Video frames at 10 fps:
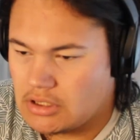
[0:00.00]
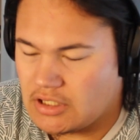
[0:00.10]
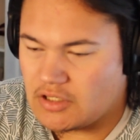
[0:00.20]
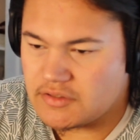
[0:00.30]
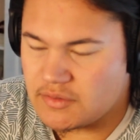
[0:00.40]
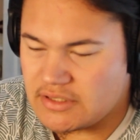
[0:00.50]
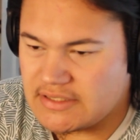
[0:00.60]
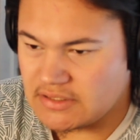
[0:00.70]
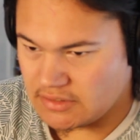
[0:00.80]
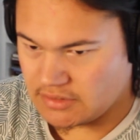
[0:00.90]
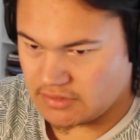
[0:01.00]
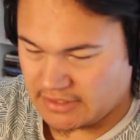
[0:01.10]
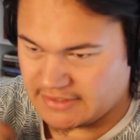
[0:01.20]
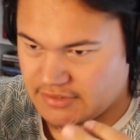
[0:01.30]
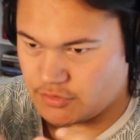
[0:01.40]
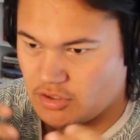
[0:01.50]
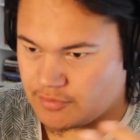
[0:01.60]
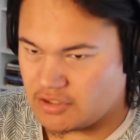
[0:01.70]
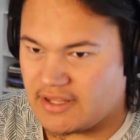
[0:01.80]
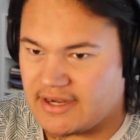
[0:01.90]
It also says in the
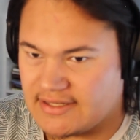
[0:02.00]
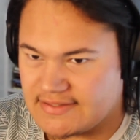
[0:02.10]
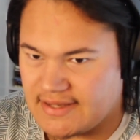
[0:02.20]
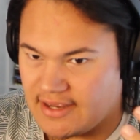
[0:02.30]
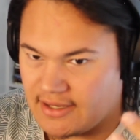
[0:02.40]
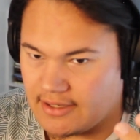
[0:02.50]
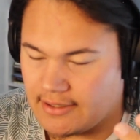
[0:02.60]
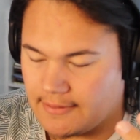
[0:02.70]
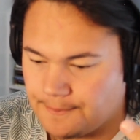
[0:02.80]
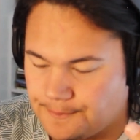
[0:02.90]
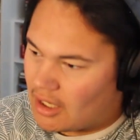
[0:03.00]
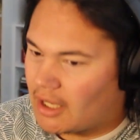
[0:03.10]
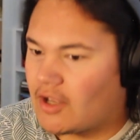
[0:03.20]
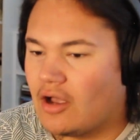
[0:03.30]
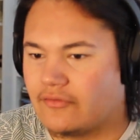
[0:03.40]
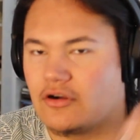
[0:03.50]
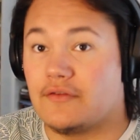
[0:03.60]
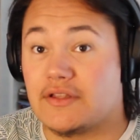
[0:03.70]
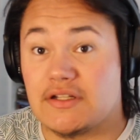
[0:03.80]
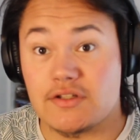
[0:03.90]
description that it's a cover
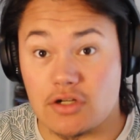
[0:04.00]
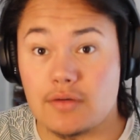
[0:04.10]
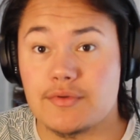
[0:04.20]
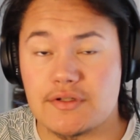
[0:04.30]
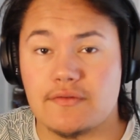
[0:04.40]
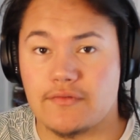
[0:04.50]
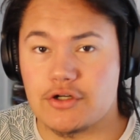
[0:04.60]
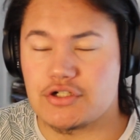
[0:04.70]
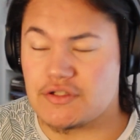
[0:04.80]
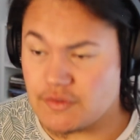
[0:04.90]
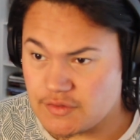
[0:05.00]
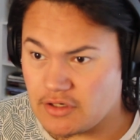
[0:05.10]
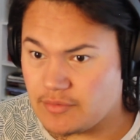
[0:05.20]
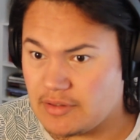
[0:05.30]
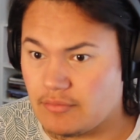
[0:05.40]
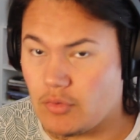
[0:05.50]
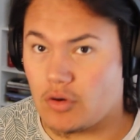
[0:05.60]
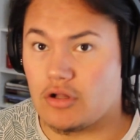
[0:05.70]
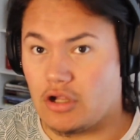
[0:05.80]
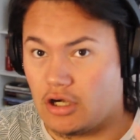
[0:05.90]
of the Disturbed version, so it's going to be
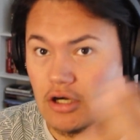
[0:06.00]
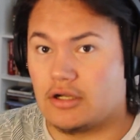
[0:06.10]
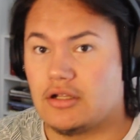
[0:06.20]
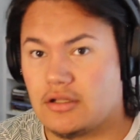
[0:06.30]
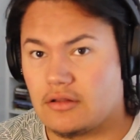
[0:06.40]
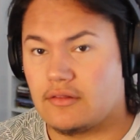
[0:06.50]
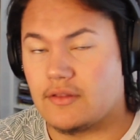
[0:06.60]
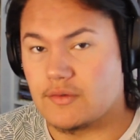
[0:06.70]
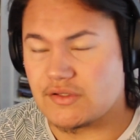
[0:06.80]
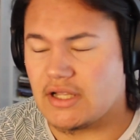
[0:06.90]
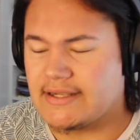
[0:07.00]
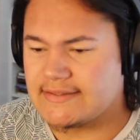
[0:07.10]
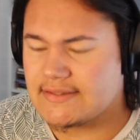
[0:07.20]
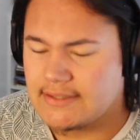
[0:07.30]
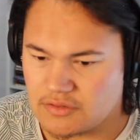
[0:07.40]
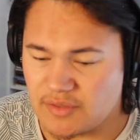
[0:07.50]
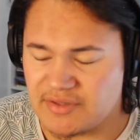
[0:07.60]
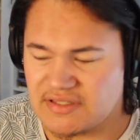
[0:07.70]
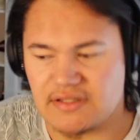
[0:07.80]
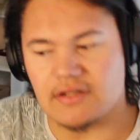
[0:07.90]
more along those lines. So that
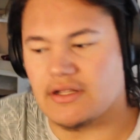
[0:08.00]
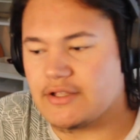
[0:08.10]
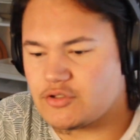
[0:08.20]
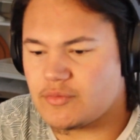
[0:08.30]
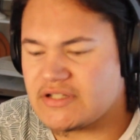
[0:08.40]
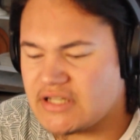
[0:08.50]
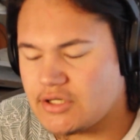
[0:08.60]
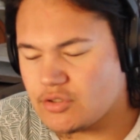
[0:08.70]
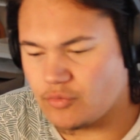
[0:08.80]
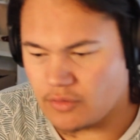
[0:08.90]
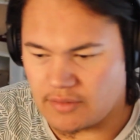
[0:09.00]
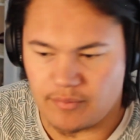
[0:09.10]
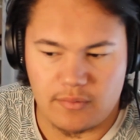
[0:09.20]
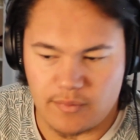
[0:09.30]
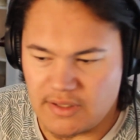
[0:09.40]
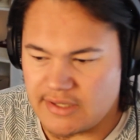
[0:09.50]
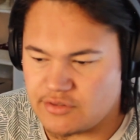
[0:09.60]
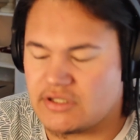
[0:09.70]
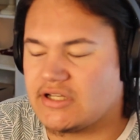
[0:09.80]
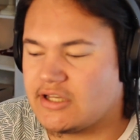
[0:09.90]
means the instrumentation will be
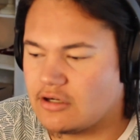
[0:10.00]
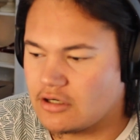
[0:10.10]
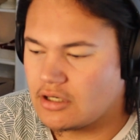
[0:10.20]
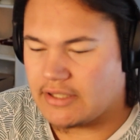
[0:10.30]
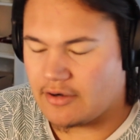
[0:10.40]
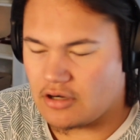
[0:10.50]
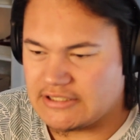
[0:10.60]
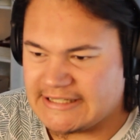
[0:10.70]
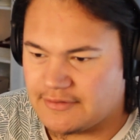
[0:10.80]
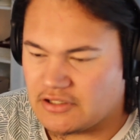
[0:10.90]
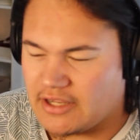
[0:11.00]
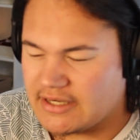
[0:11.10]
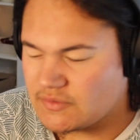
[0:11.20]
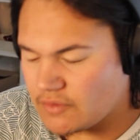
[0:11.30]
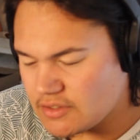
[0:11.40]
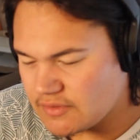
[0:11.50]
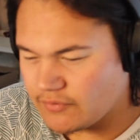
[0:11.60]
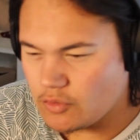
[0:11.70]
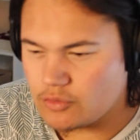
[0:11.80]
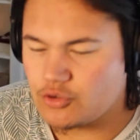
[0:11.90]
interesting to hear later on down the line. As far as the
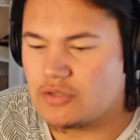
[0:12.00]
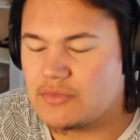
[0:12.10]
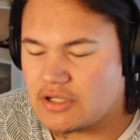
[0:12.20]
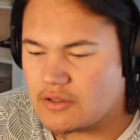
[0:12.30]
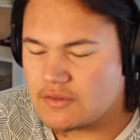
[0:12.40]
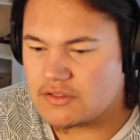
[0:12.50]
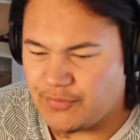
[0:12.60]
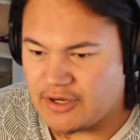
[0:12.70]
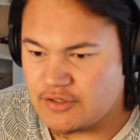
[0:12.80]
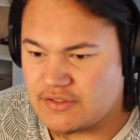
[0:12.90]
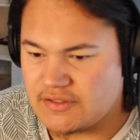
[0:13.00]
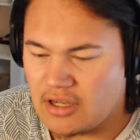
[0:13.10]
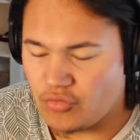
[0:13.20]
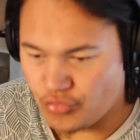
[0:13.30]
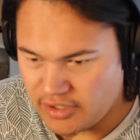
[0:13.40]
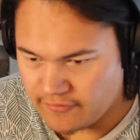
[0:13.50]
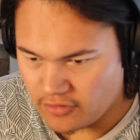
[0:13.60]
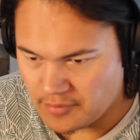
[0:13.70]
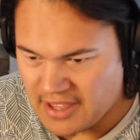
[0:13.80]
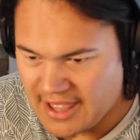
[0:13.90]
vocal treatment goes, there's a
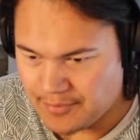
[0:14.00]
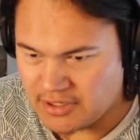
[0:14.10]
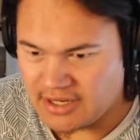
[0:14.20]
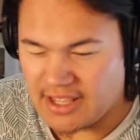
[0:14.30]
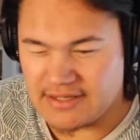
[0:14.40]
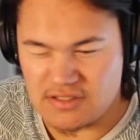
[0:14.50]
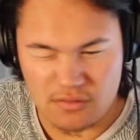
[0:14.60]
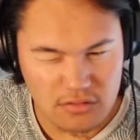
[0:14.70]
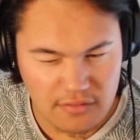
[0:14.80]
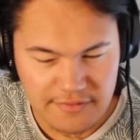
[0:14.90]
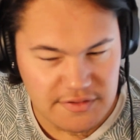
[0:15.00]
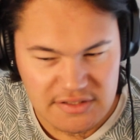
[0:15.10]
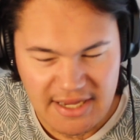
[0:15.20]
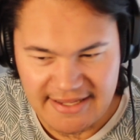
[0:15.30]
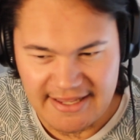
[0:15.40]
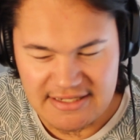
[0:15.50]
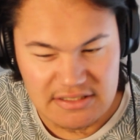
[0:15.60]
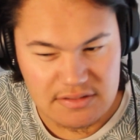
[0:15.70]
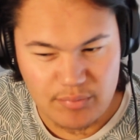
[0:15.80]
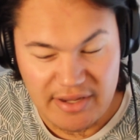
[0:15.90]
reverb happening. I don't know if there's, I can't
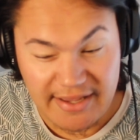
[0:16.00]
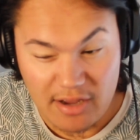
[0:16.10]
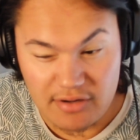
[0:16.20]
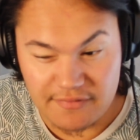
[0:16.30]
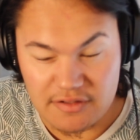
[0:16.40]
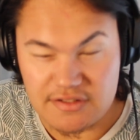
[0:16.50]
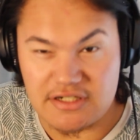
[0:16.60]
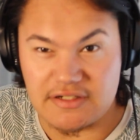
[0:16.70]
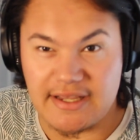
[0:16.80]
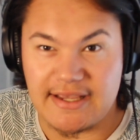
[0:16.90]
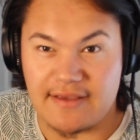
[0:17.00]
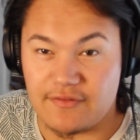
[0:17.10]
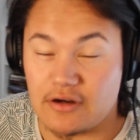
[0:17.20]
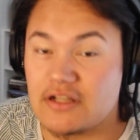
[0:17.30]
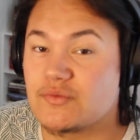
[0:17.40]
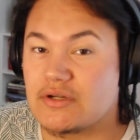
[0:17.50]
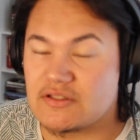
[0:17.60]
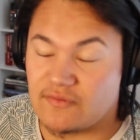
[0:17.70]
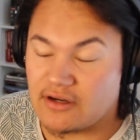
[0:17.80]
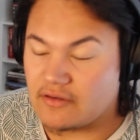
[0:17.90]
pick out if there is a delay. If there is one,
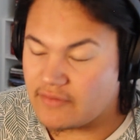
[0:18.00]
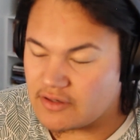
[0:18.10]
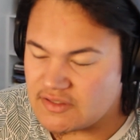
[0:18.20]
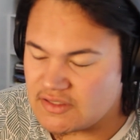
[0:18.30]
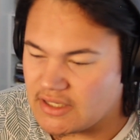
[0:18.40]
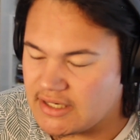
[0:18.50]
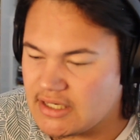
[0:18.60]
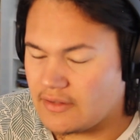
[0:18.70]
it's very, very slight.